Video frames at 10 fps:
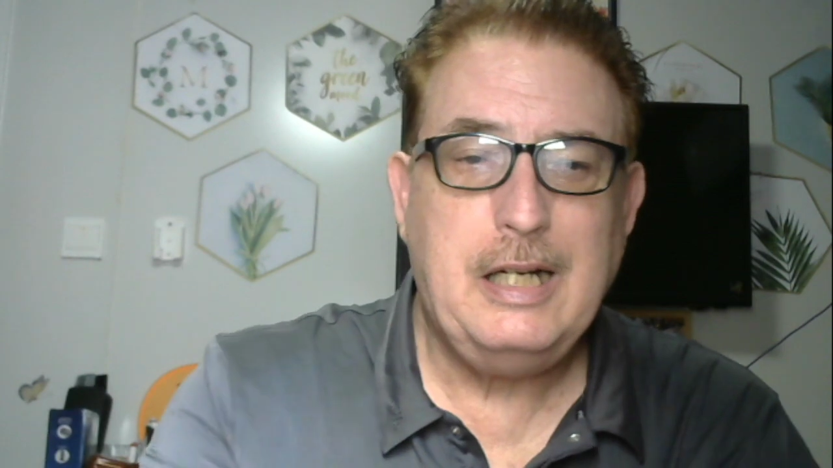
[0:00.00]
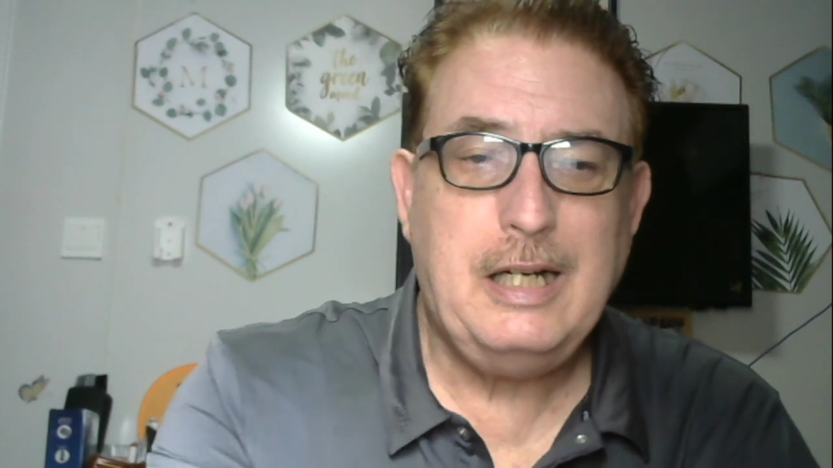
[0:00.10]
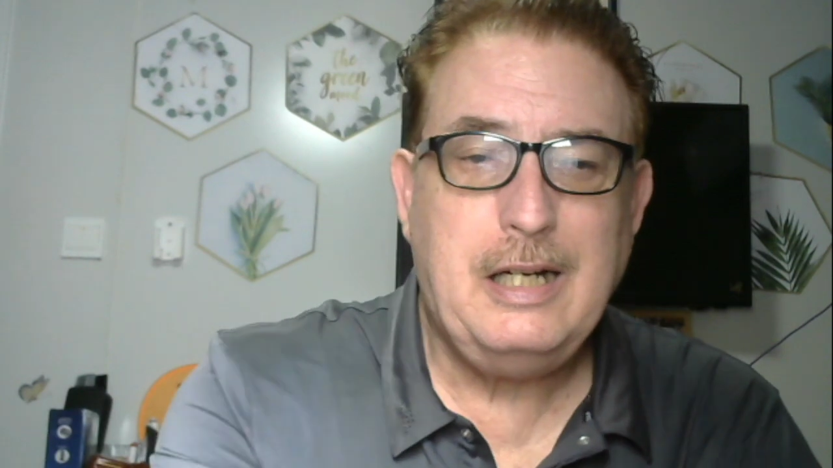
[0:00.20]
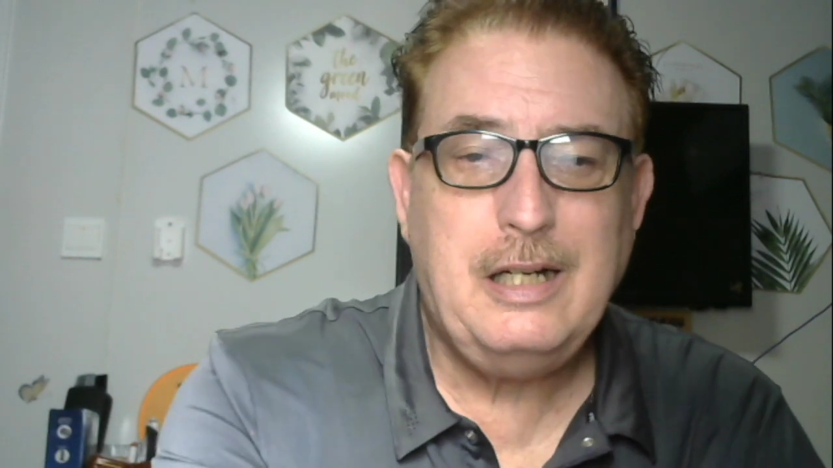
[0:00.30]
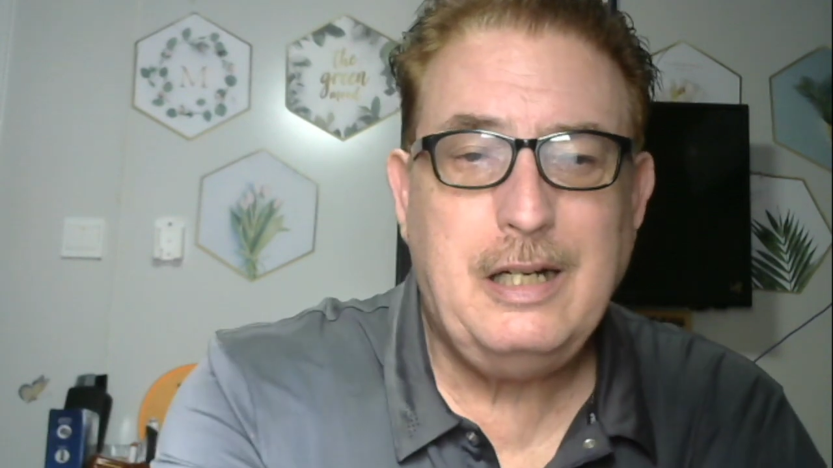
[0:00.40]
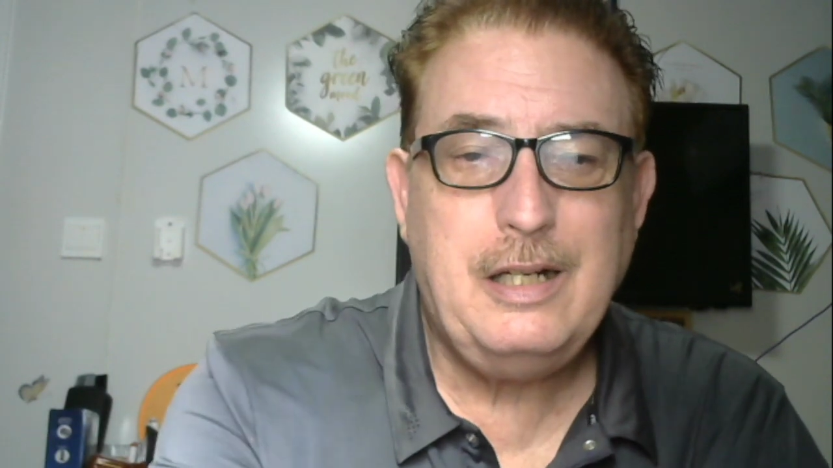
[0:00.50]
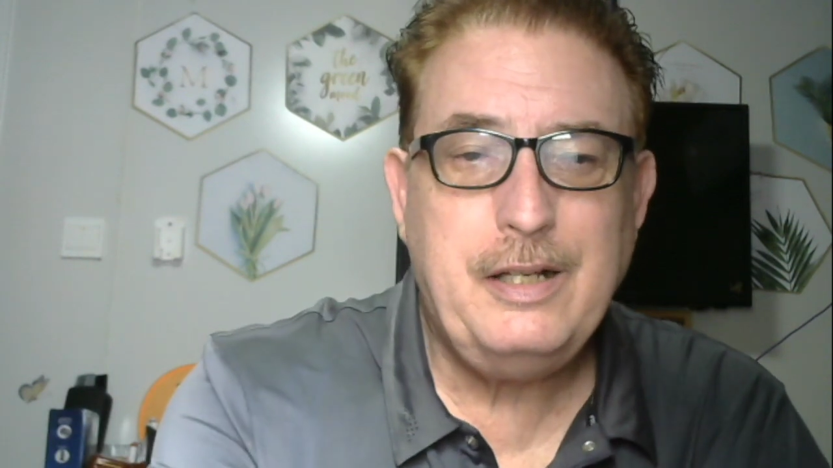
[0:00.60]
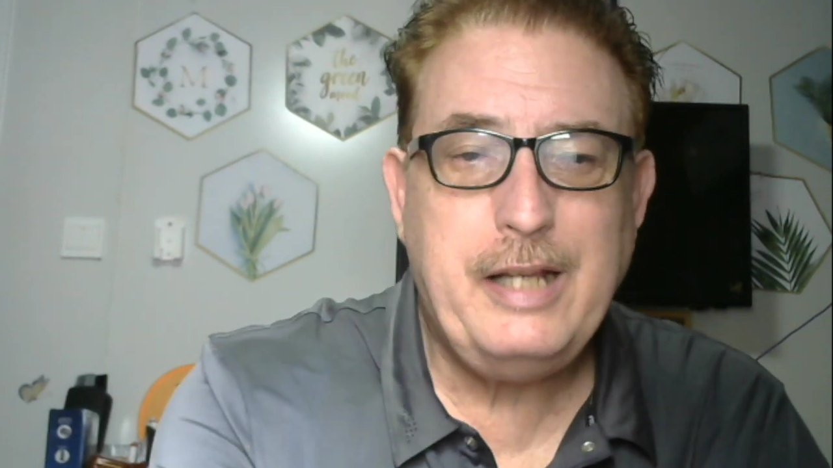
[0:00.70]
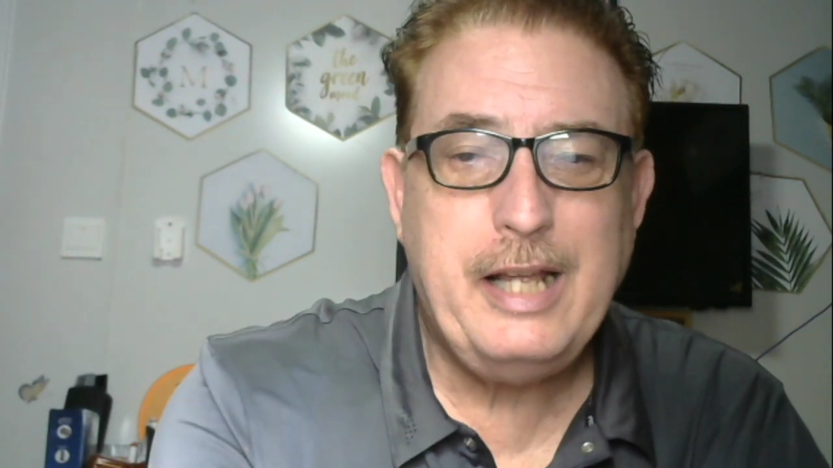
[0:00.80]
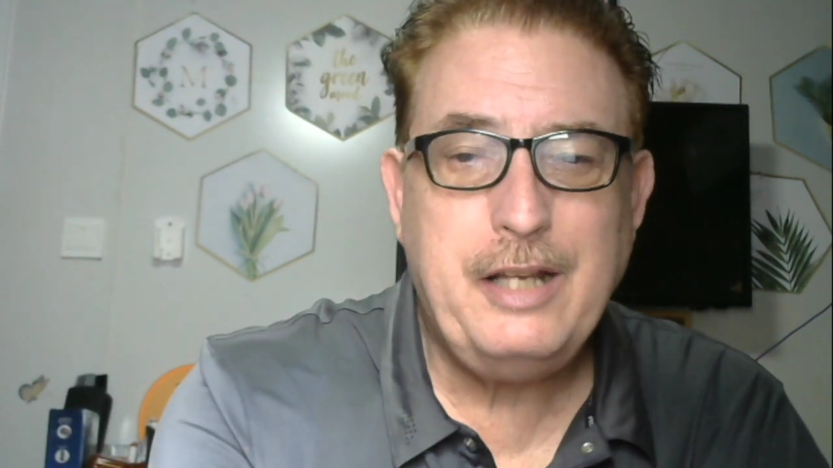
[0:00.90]

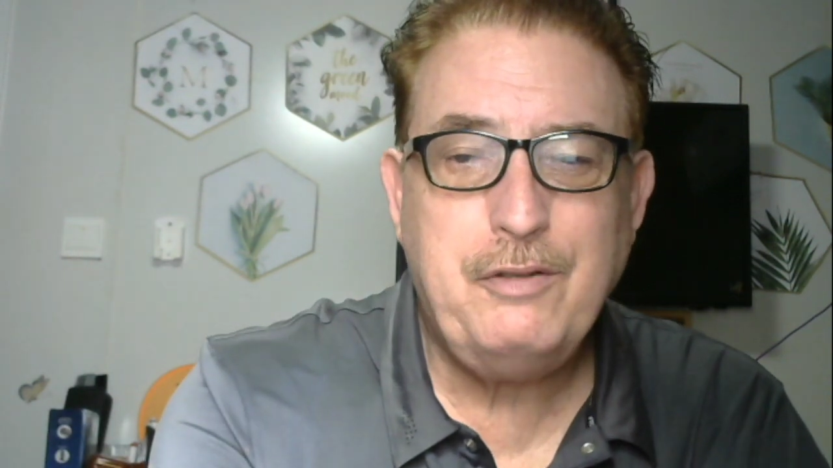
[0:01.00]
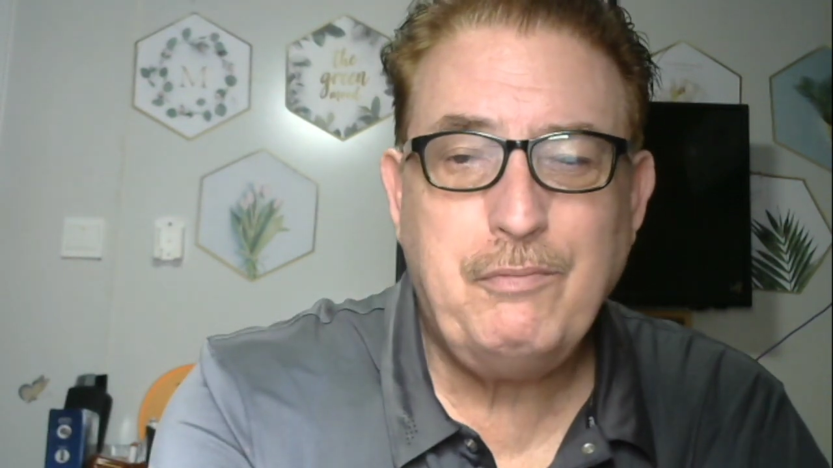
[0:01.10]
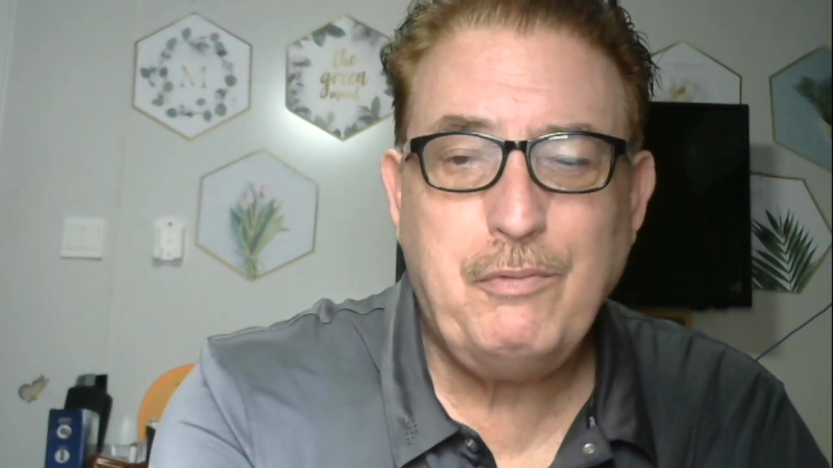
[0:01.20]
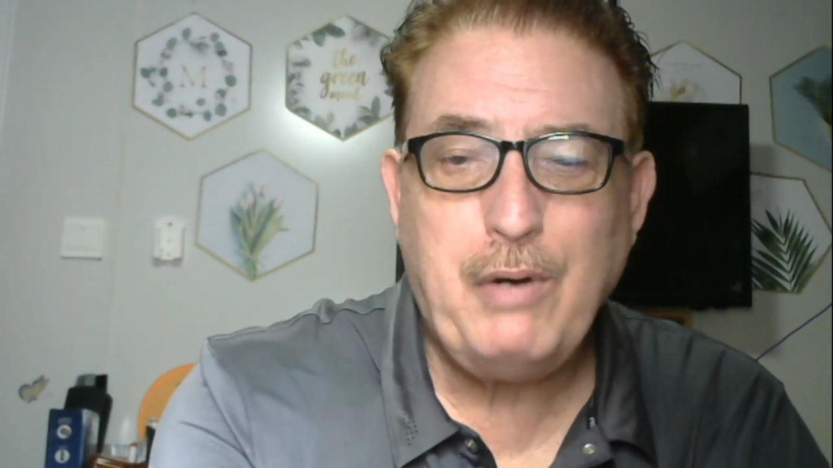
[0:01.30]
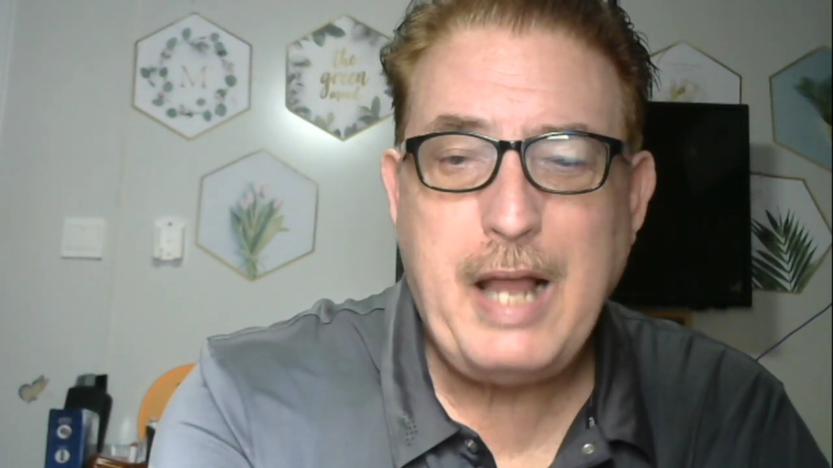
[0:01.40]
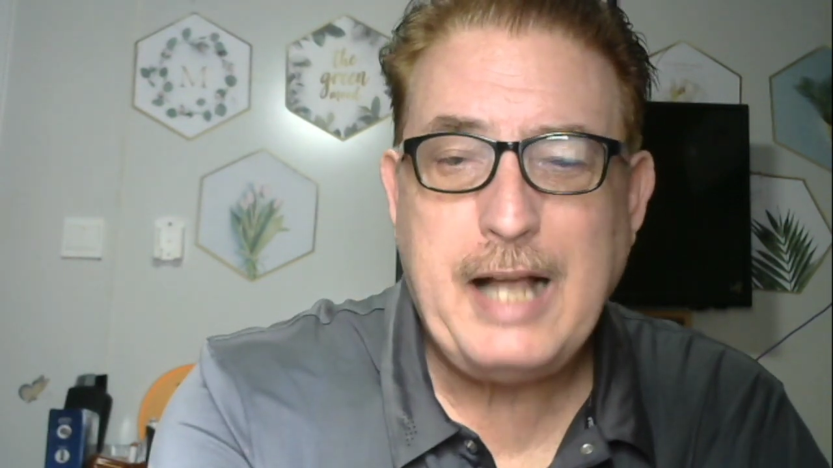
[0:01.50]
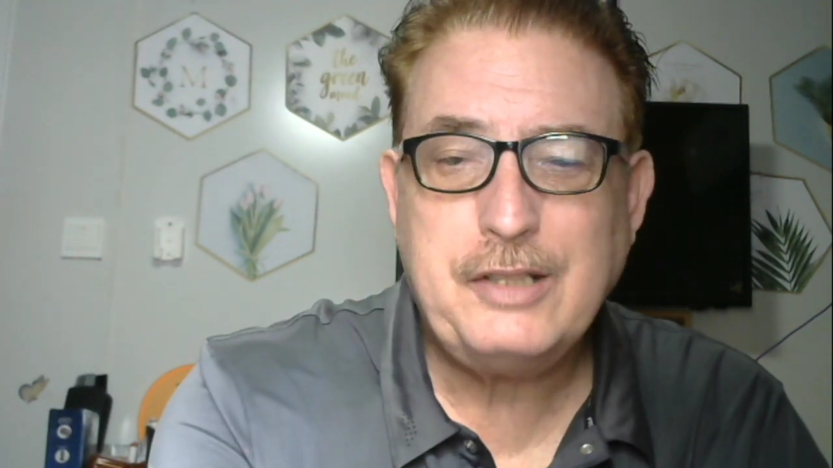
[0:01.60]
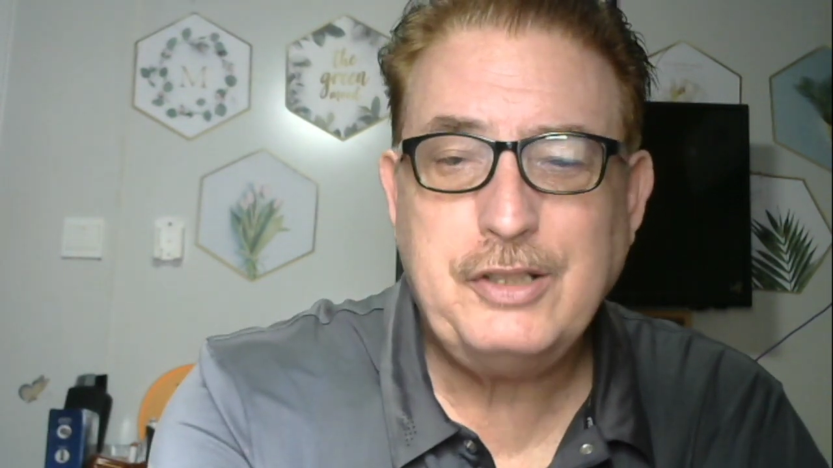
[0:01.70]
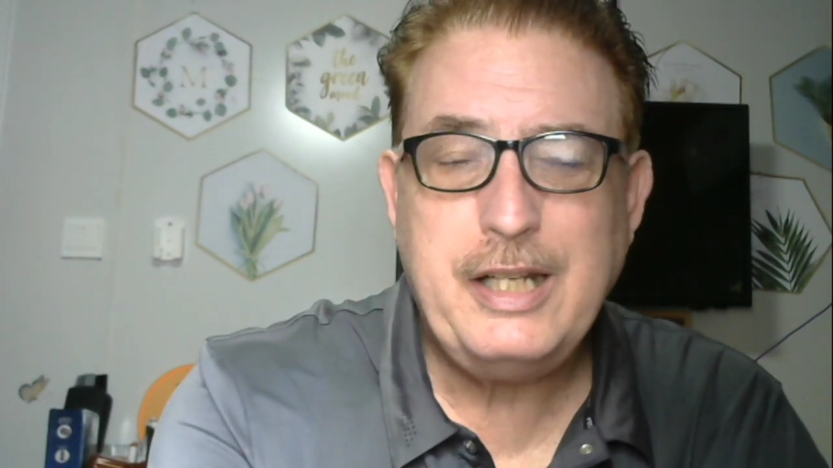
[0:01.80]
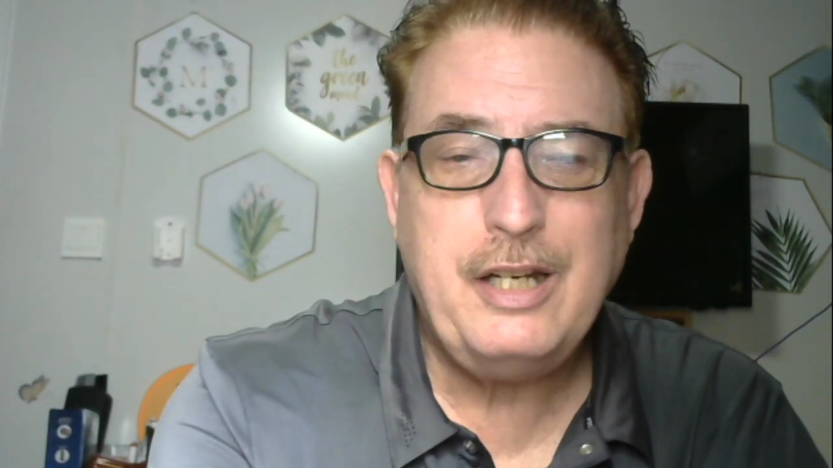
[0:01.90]
uh, and relaxing